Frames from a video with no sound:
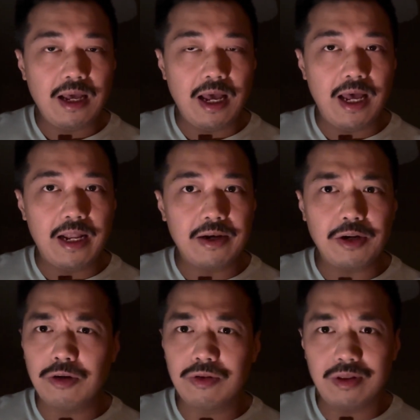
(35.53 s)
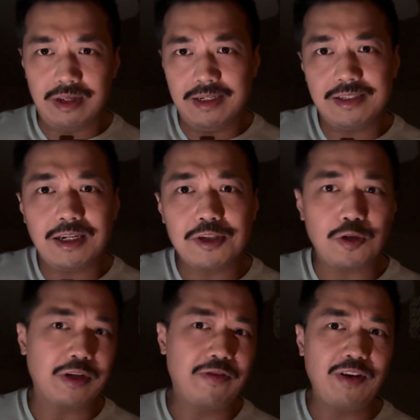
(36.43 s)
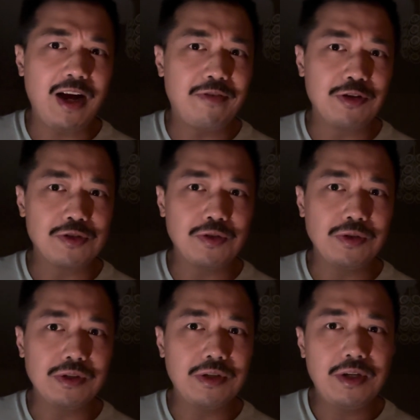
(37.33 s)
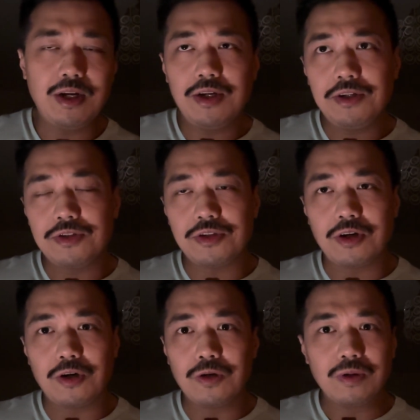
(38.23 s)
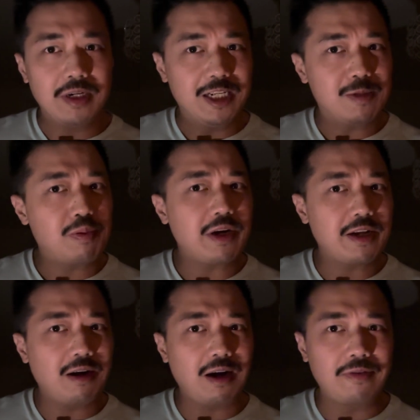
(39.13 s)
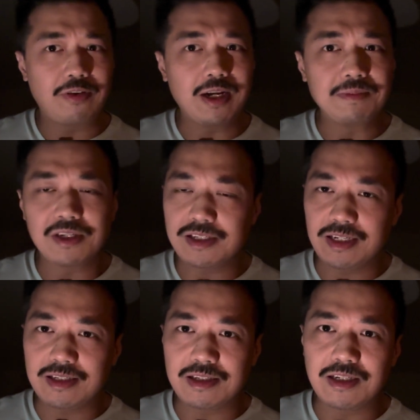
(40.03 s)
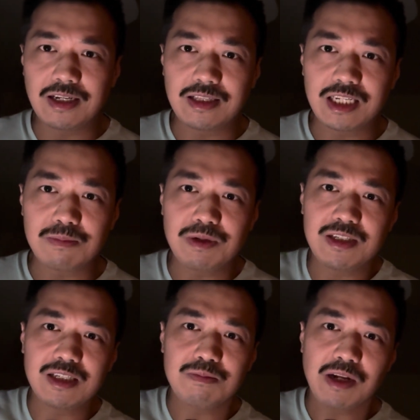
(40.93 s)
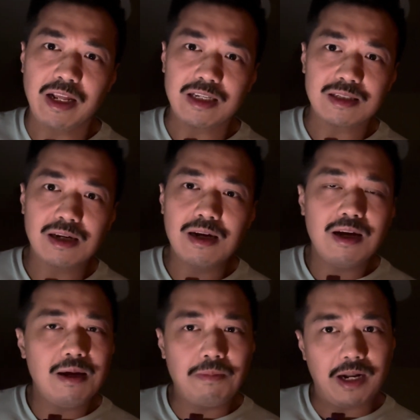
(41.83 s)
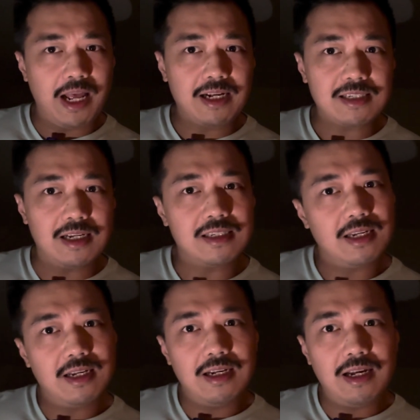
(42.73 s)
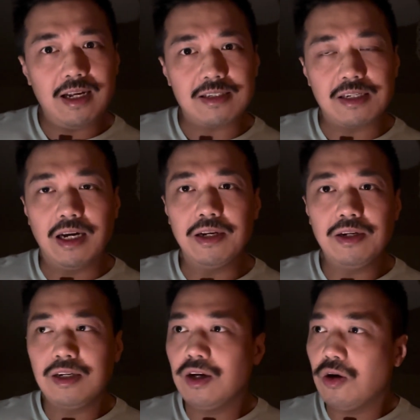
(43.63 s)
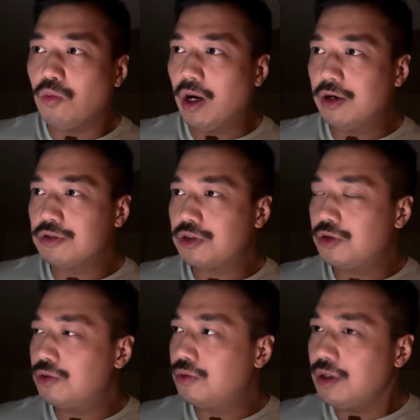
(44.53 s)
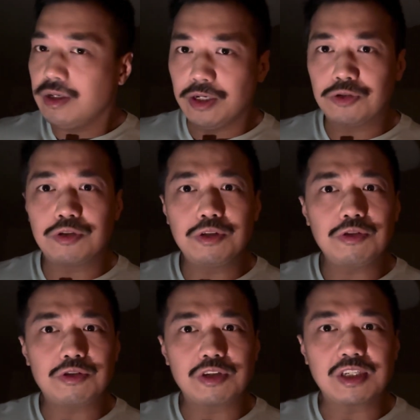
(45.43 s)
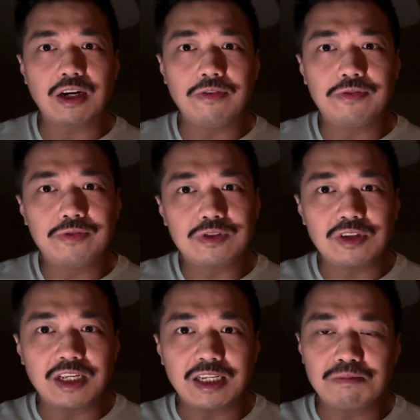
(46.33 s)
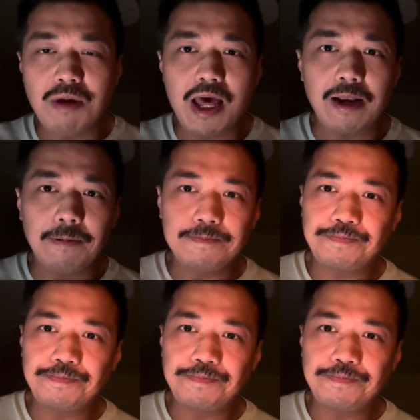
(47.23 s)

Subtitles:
and his son is only 5 years old. So it's pretty hard for him to sit still at these business meetings. But Hank says, "Hey son, why don't you introduce yourself to these men?"